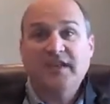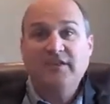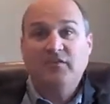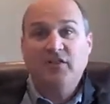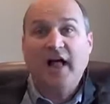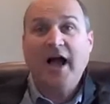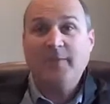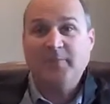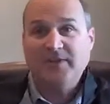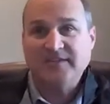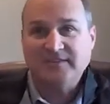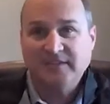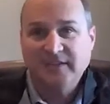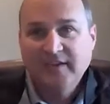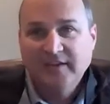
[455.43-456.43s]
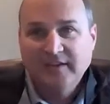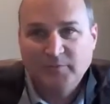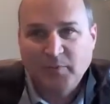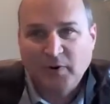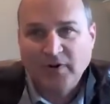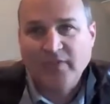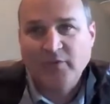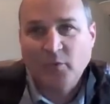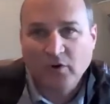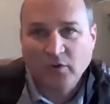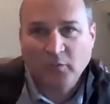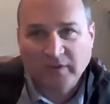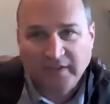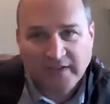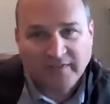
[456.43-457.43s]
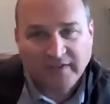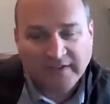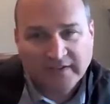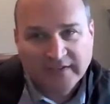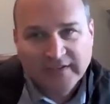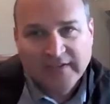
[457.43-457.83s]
Evil happens. Part of the world we live in.